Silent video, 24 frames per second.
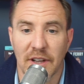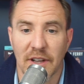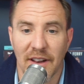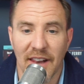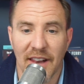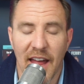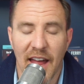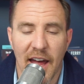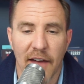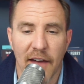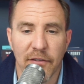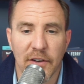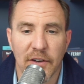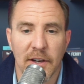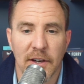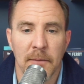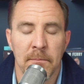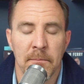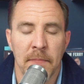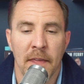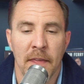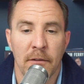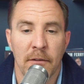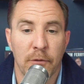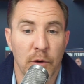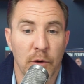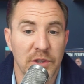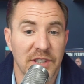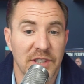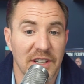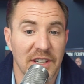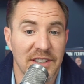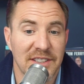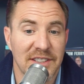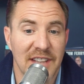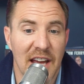left for
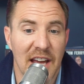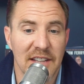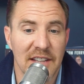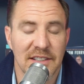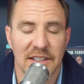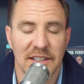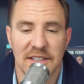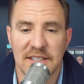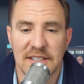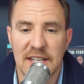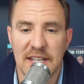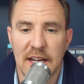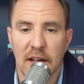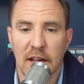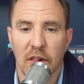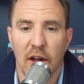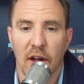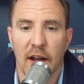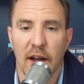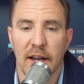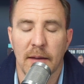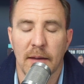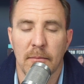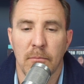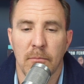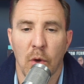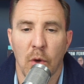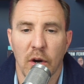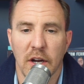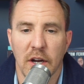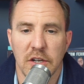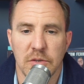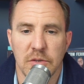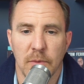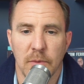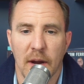success in declining
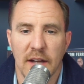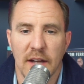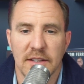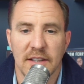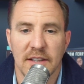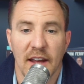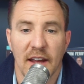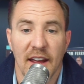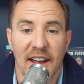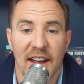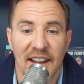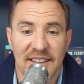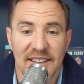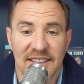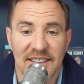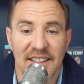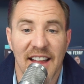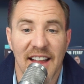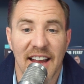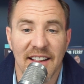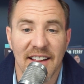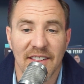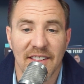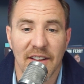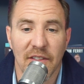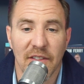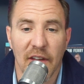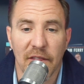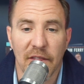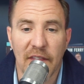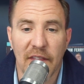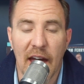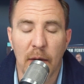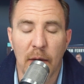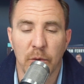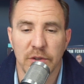mortgage rates, it's likely that
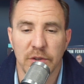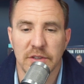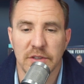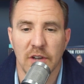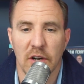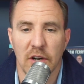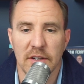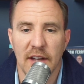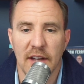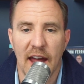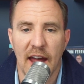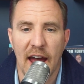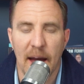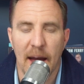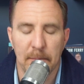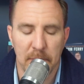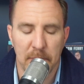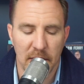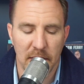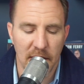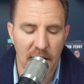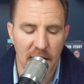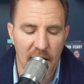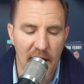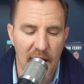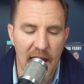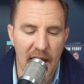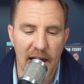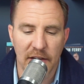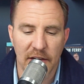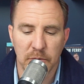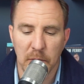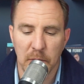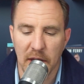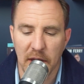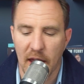that will start to happen
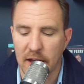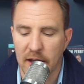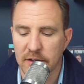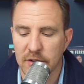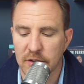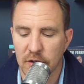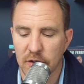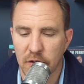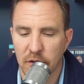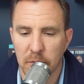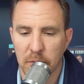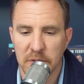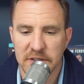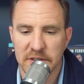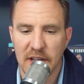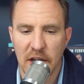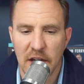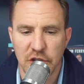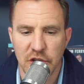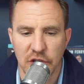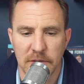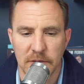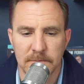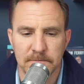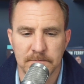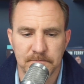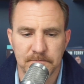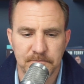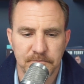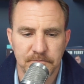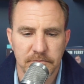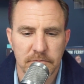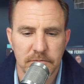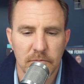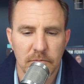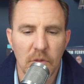as we enter the recession.
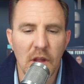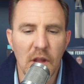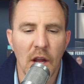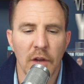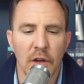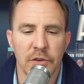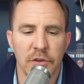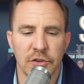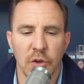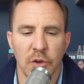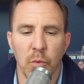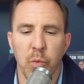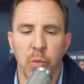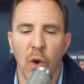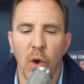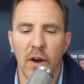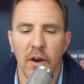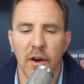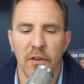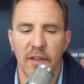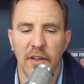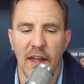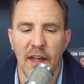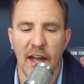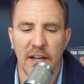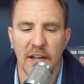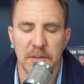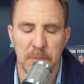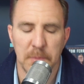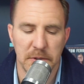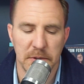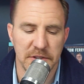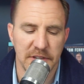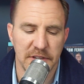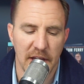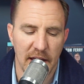So what are the
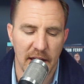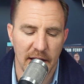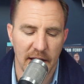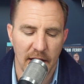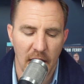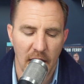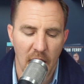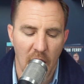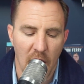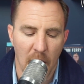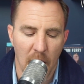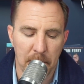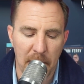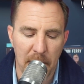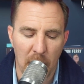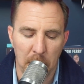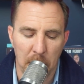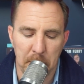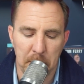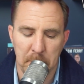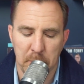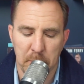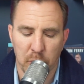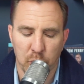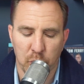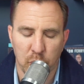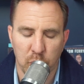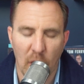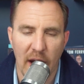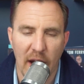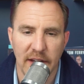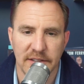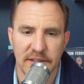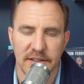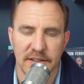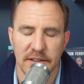experts saying about
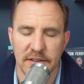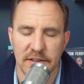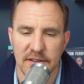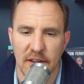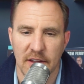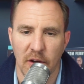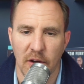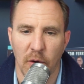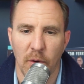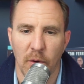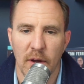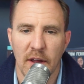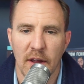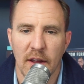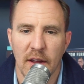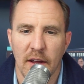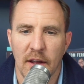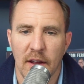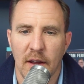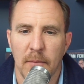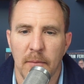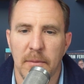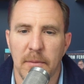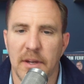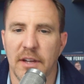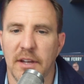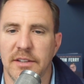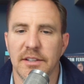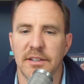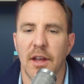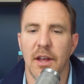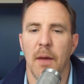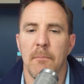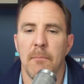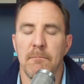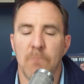prices, though? Because
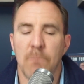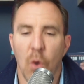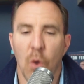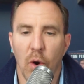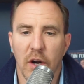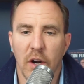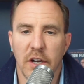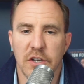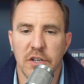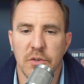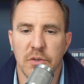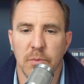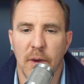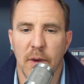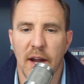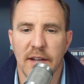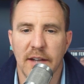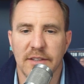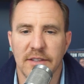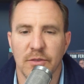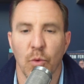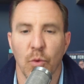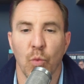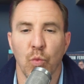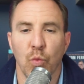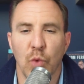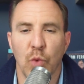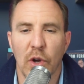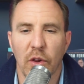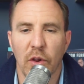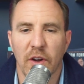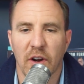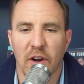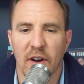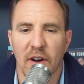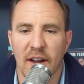mortgage rates
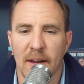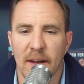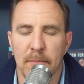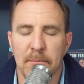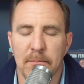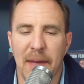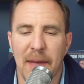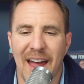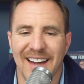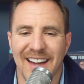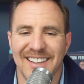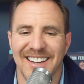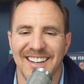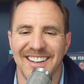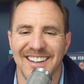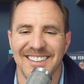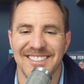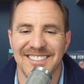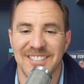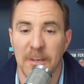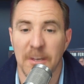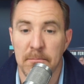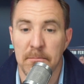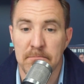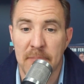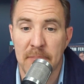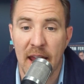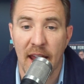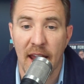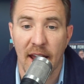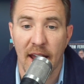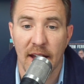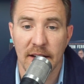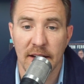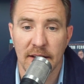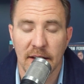really are impacting
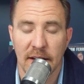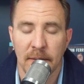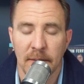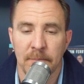demand.